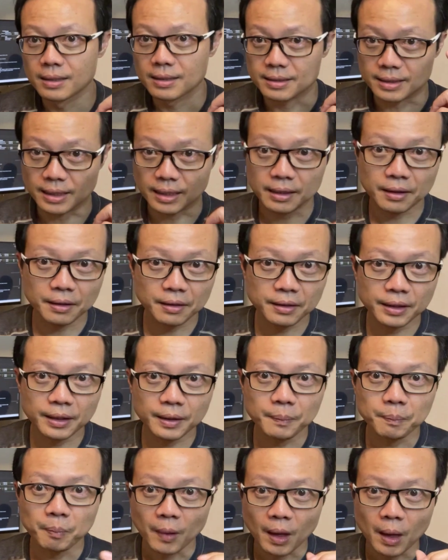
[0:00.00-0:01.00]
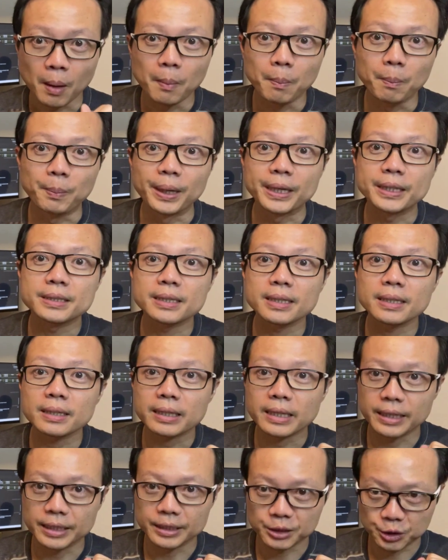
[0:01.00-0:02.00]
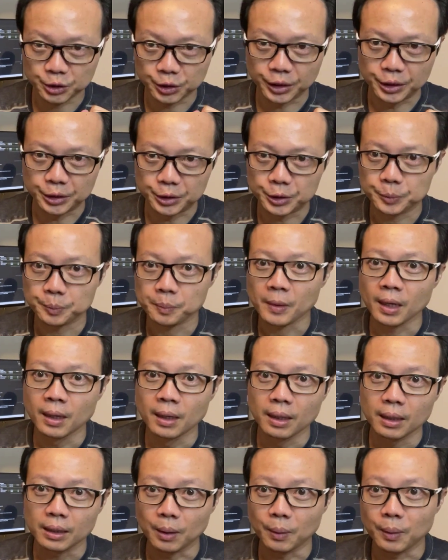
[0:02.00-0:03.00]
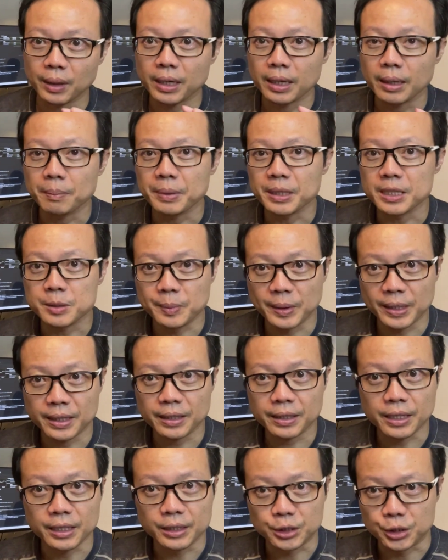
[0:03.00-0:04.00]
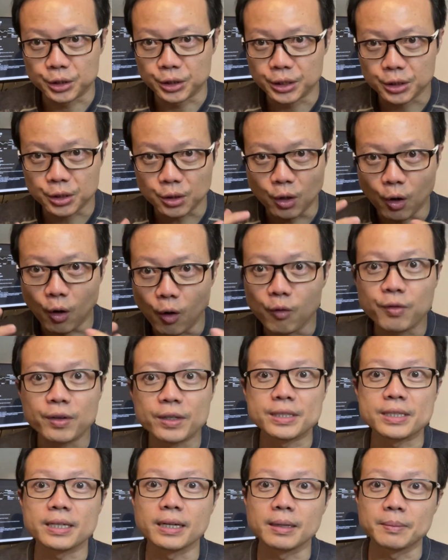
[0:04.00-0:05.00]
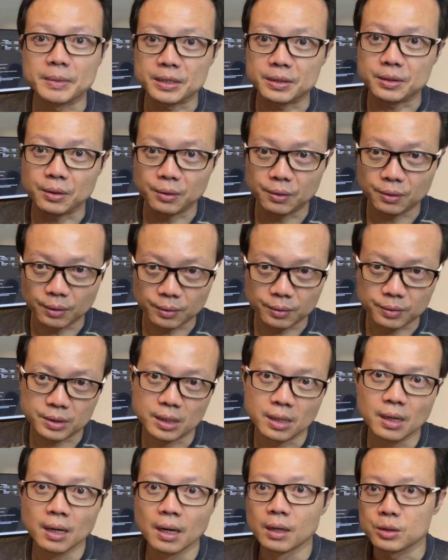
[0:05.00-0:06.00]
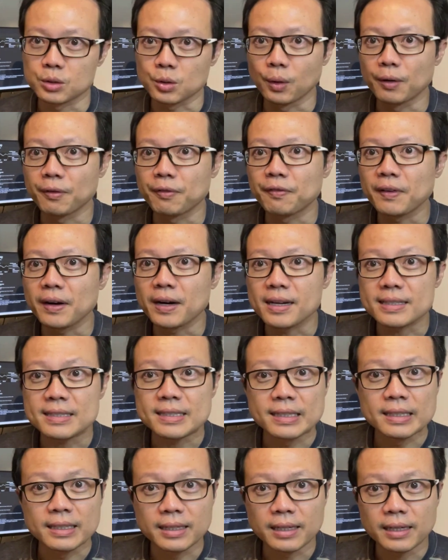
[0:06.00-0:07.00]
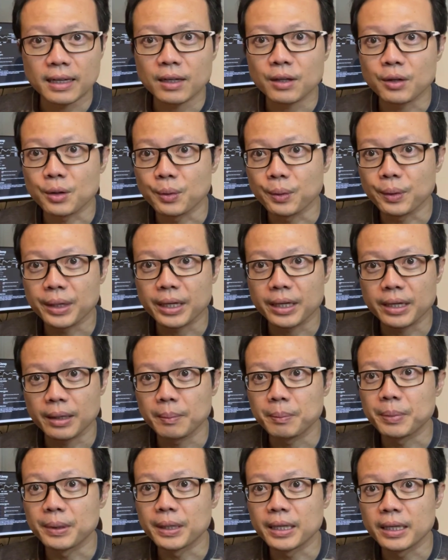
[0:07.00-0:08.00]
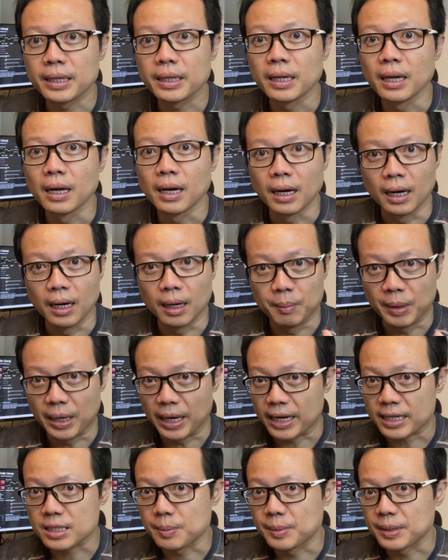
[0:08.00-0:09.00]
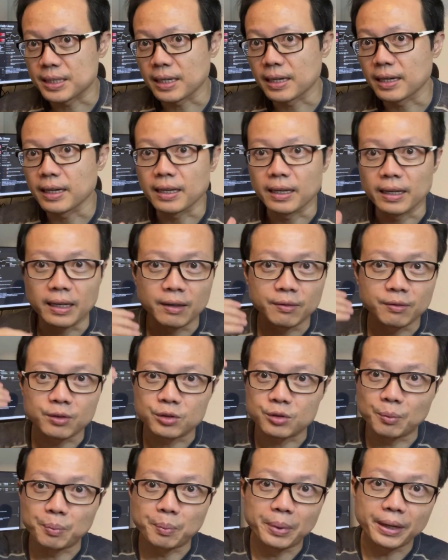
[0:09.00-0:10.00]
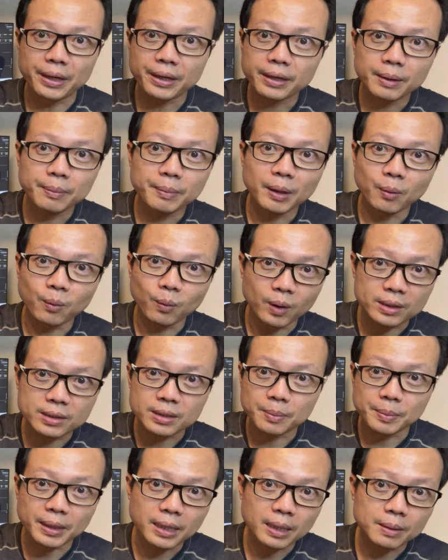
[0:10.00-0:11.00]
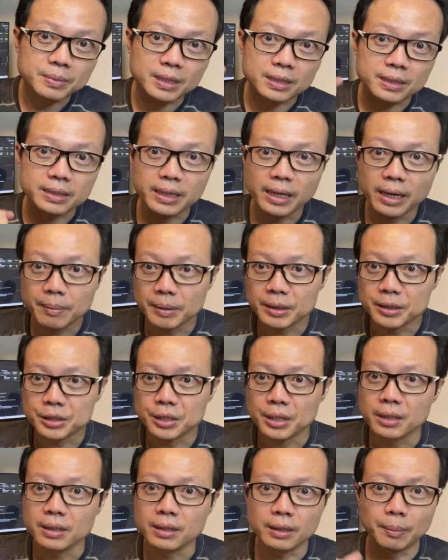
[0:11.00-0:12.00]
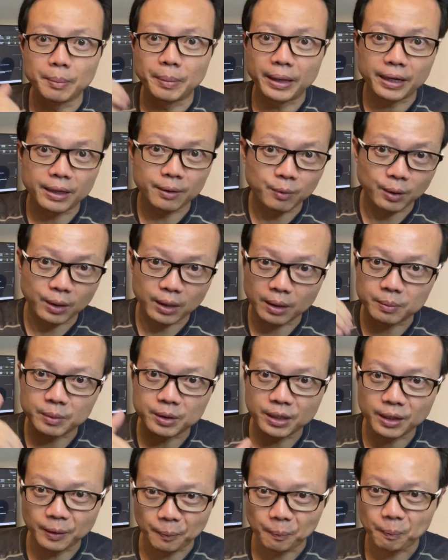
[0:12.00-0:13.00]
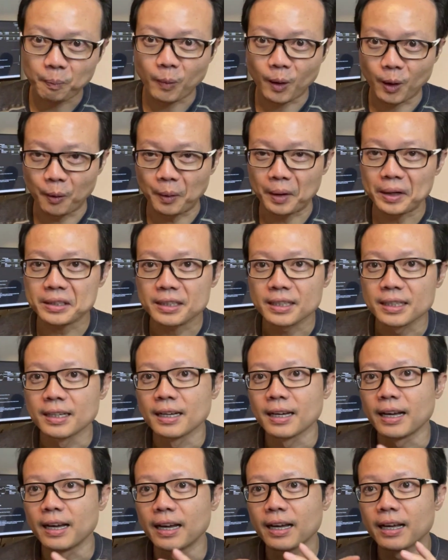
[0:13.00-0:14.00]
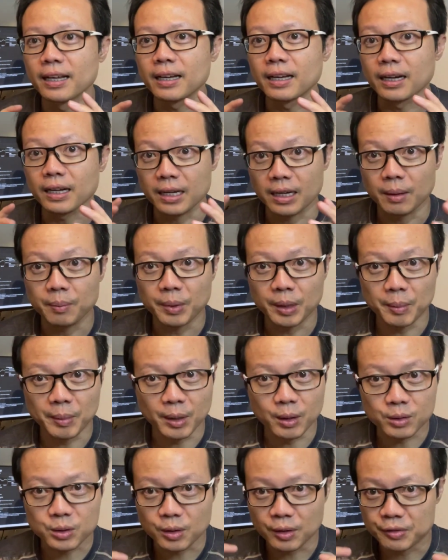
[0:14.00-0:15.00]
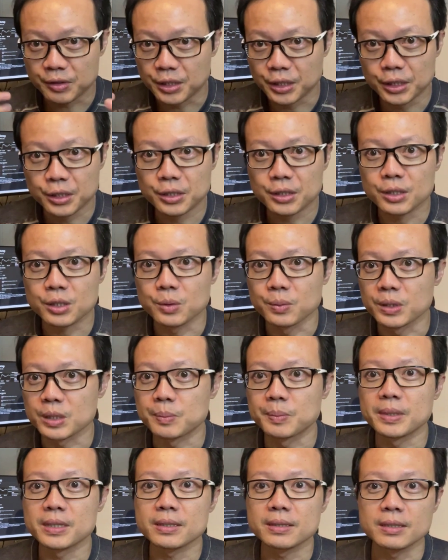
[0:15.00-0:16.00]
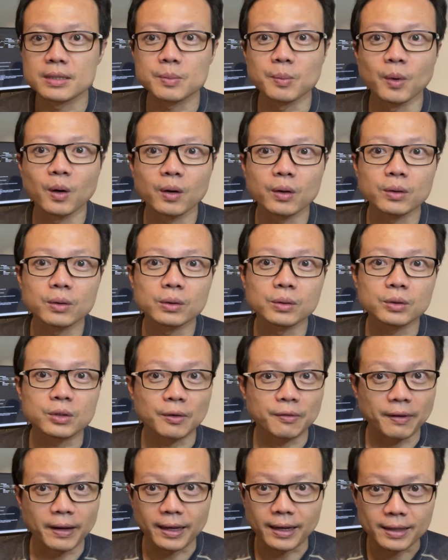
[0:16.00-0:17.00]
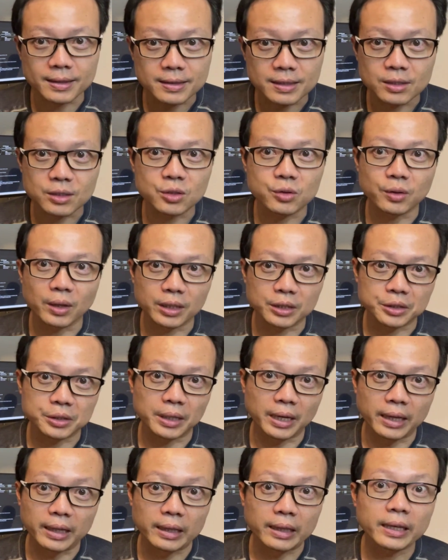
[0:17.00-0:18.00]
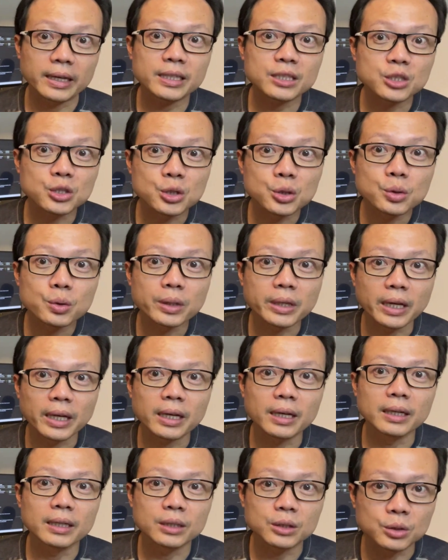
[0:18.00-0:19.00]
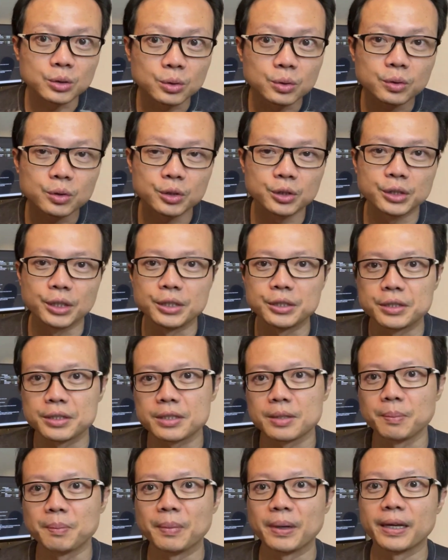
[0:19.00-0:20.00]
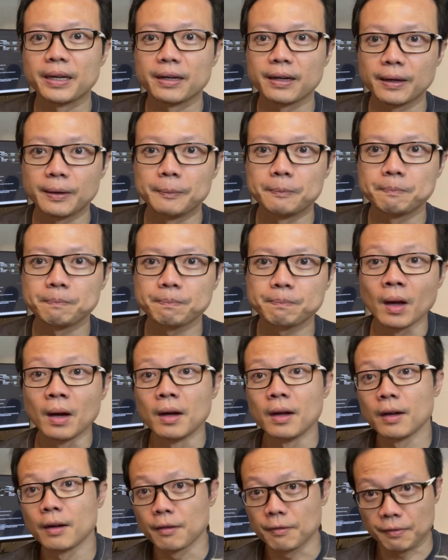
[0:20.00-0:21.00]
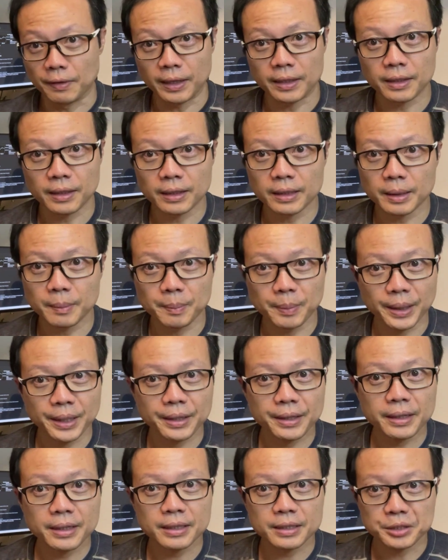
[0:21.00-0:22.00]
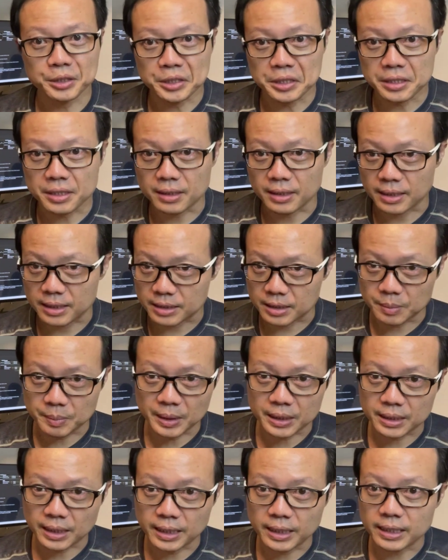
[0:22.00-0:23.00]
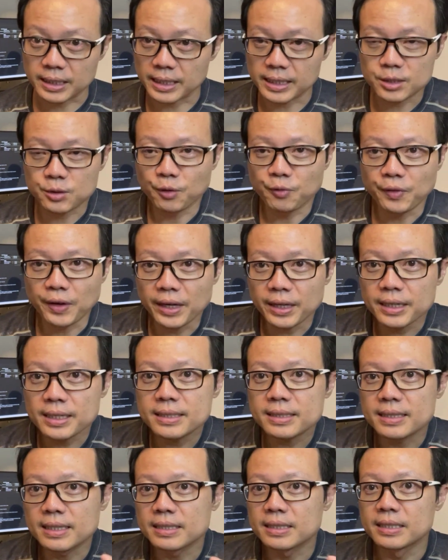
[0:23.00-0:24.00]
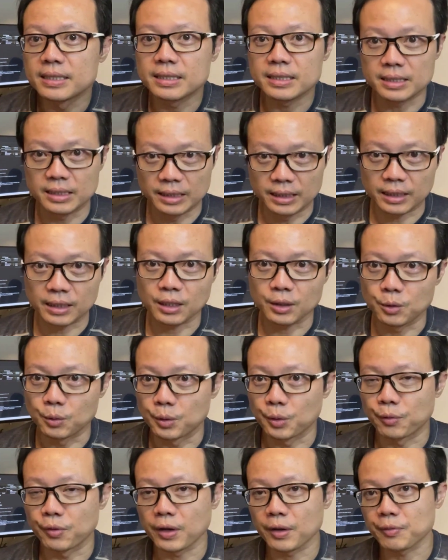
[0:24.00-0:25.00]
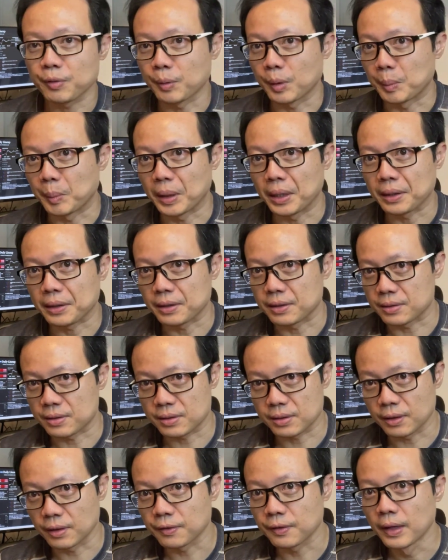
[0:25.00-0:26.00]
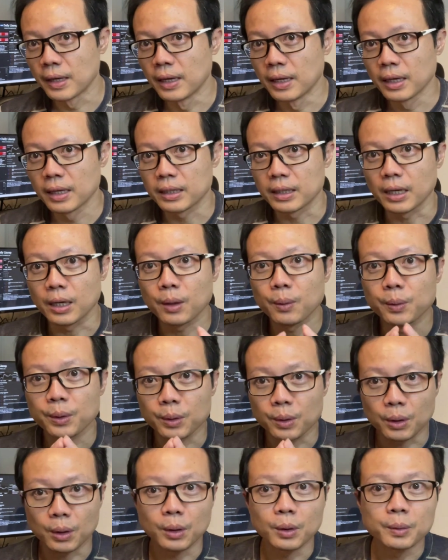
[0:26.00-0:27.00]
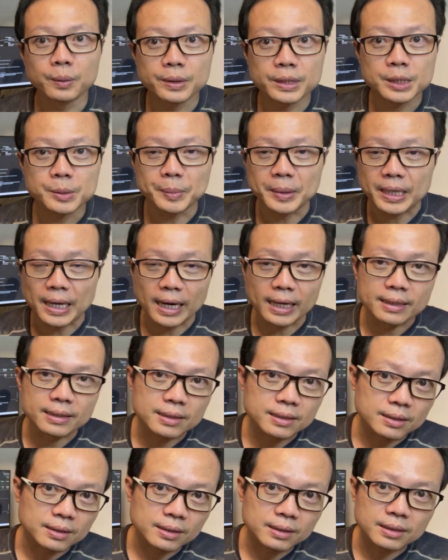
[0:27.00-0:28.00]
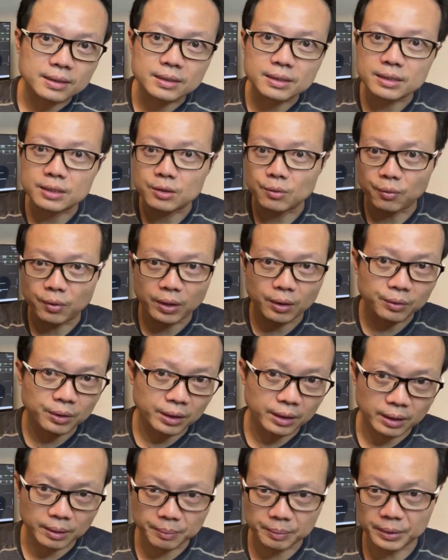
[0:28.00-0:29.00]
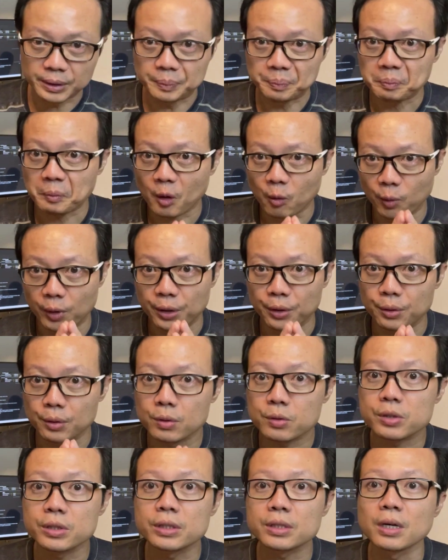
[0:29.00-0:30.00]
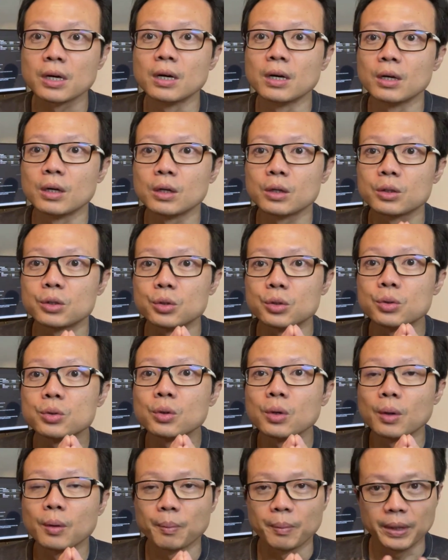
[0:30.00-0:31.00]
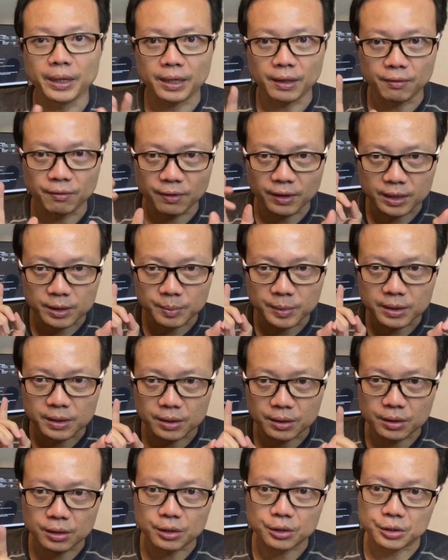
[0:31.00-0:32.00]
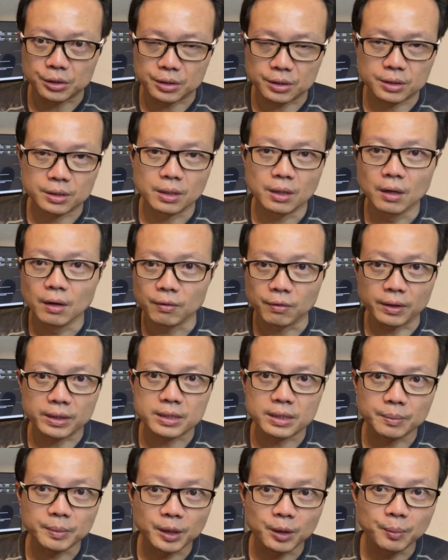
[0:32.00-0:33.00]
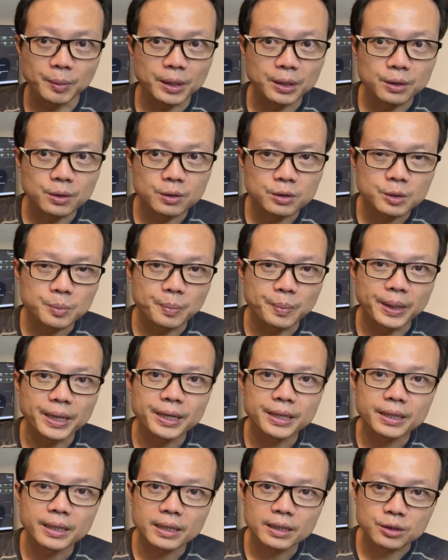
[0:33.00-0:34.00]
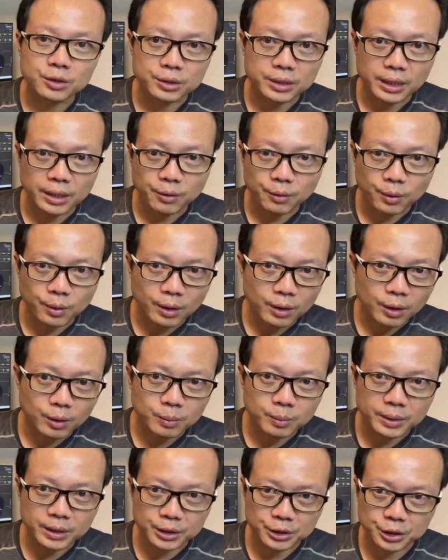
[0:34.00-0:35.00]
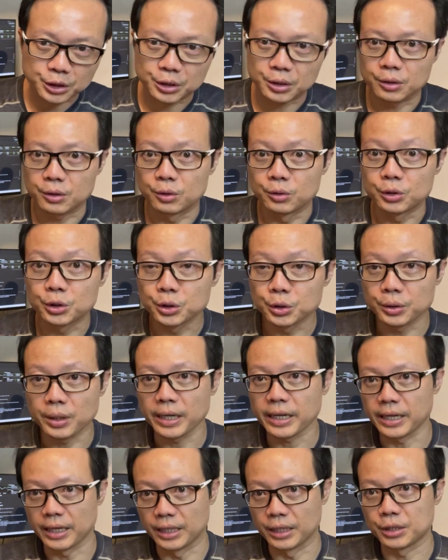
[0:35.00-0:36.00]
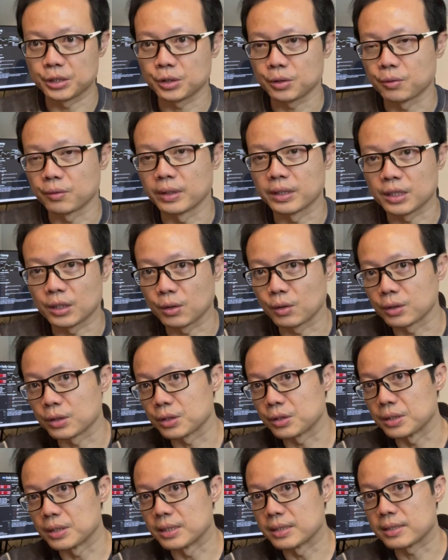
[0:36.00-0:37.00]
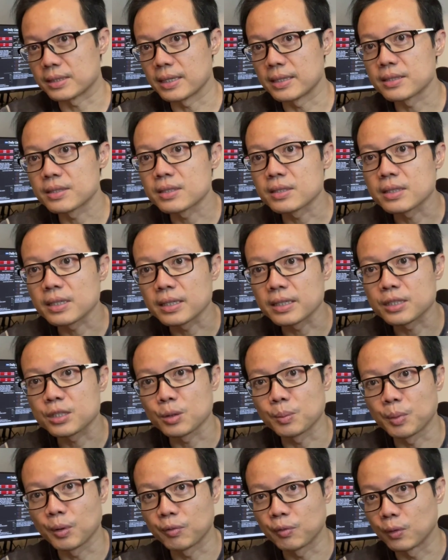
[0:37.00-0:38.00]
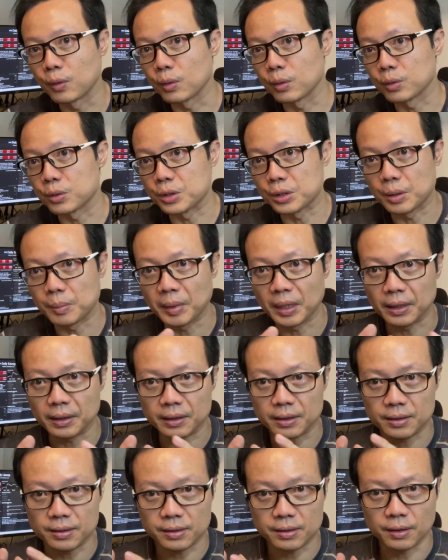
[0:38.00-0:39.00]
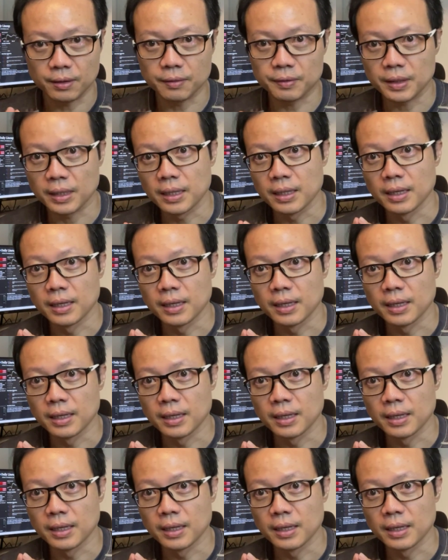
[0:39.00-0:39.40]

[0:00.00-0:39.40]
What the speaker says: Second thing, beta can change. Now, a company's beta can change over time as it grows. So a fast and young growing company may exhibit high levels of beta, but once it becomes established, the beta will come down. All right. And a company may also have changes to its business models or financing structure, and that too can lead to changes in beta. Finally, beta is just an estimate. And as with any statistic you derive from the market itself, there will always be uncertainties around the number when you use it to make investment decisions. For example, you may use beta to tell you how much you should hedge, right, in order to desensitize your portfolio to the market itself.